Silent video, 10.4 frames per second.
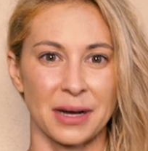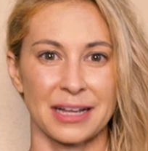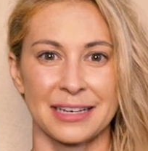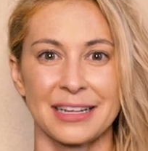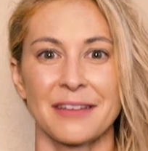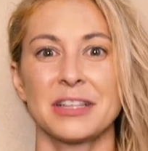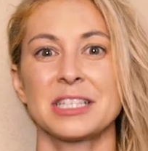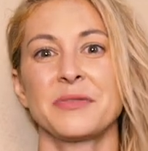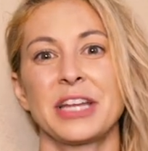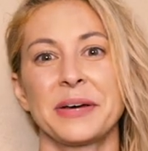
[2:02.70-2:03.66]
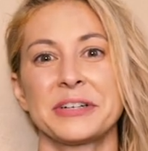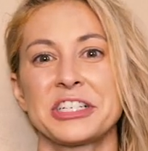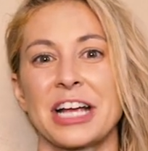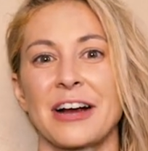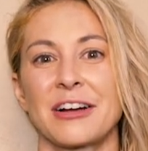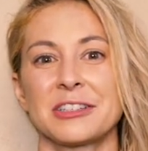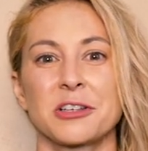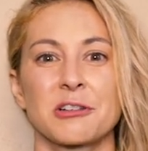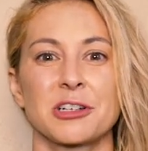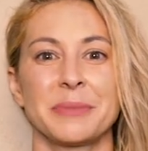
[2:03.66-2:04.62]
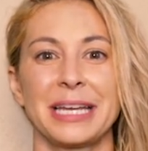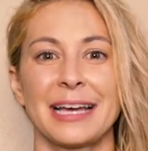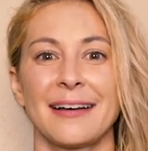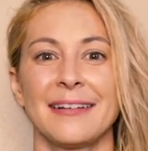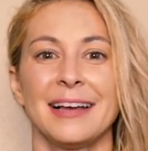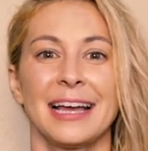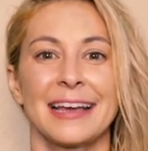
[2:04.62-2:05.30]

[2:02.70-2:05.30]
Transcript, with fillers: button, give this video a share on social media,